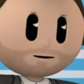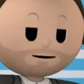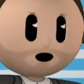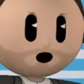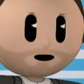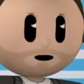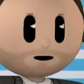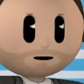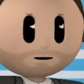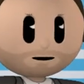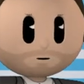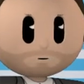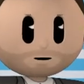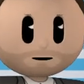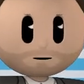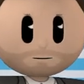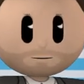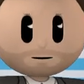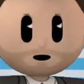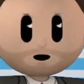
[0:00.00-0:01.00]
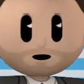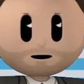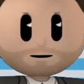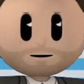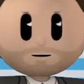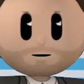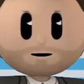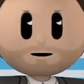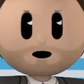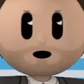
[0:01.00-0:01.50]
Commentary is
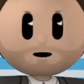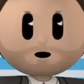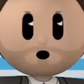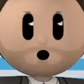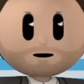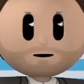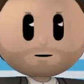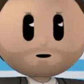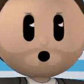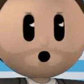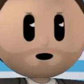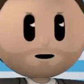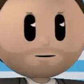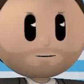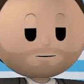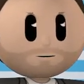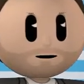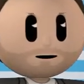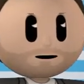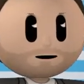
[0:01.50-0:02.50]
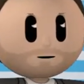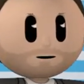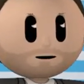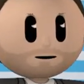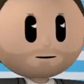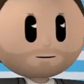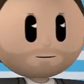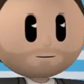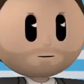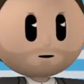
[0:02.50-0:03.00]
uniquely my own thoughts,
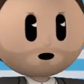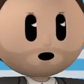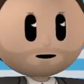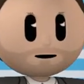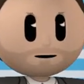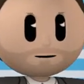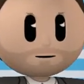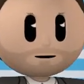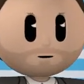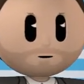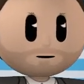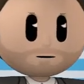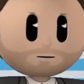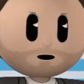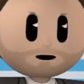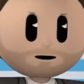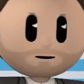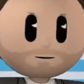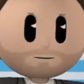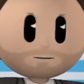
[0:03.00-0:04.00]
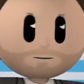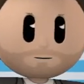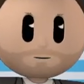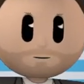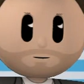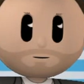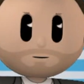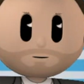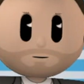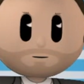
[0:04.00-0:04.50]
feelings, and expressions.
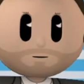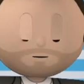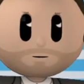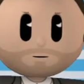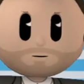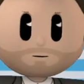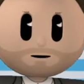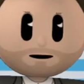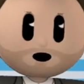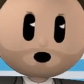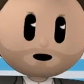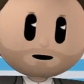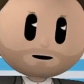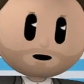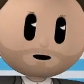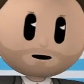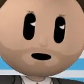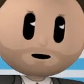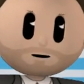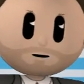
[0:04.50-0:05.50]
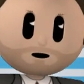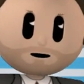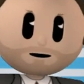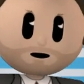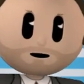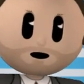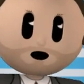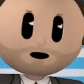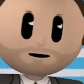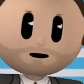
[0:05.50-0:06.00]
Now that I
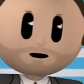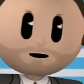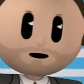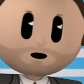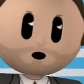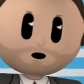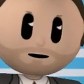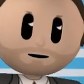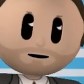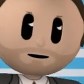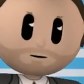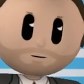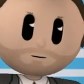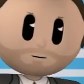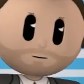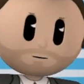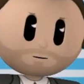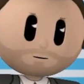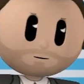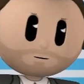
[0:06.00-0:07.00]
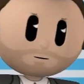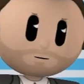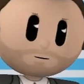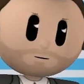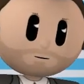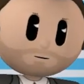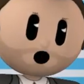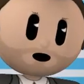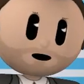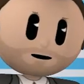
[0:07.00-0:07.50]
have that out of the way,
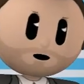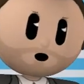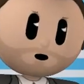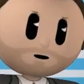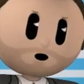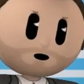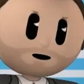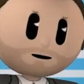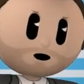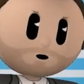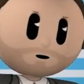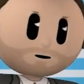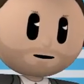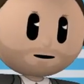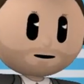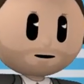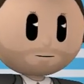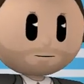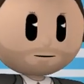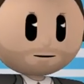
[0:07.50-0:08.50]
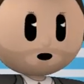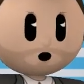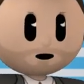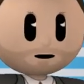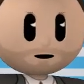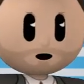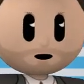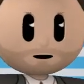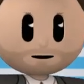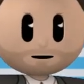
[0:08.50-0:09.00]
I do hope your day is
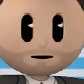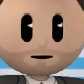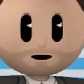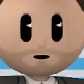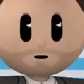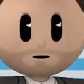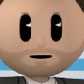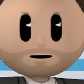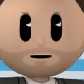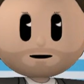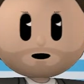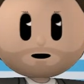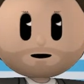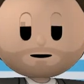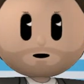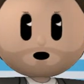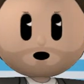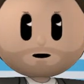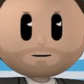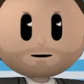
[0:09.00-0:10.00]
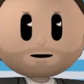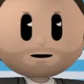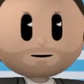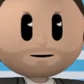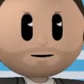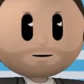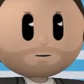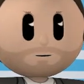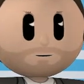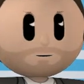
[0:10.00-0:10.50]
going way better than
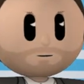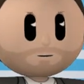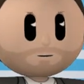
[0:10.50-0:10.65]
fantastic.